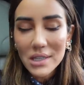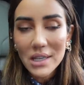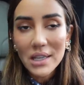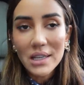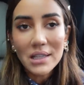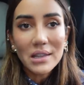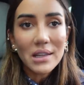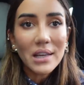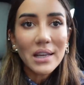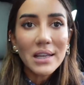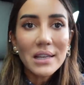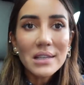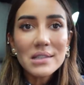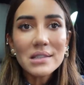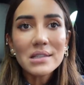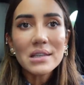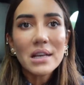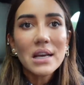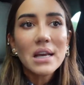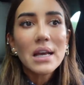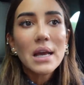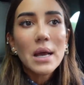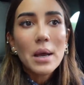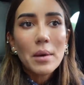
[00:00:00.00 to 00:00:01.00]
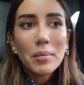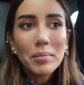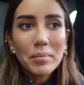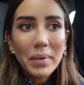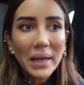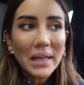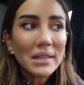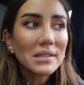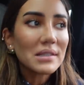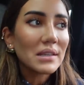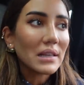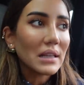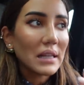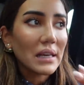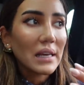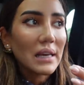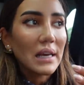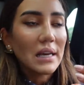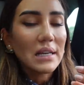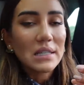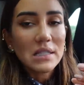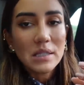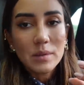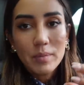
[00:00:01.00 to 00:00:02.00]
It is basically
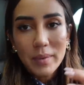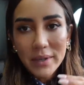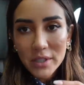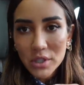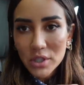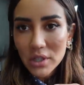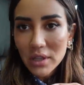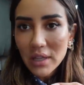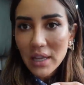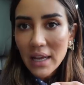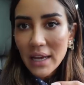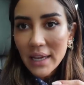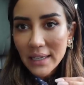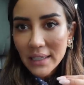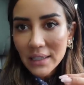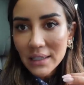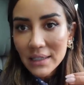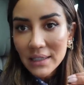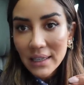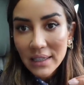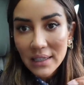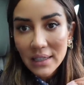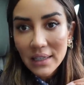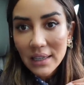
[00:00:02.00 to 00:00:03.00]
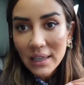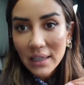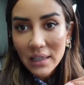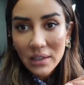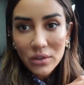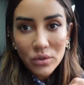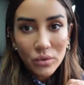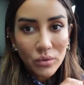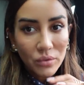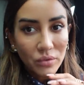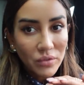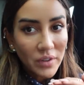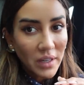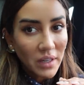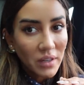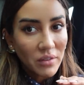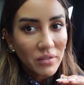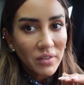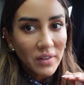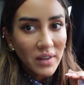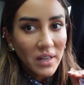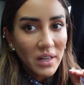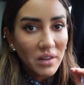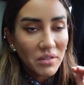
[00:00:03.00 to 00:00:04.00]
a special line dedicated to very,
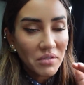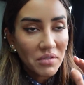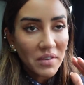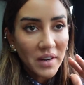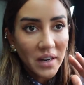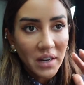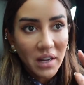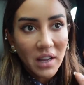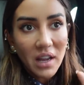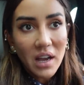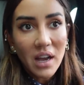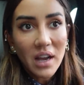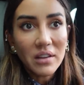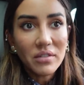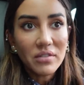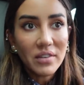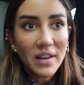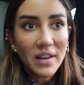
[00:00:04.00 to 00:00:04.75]
very, very high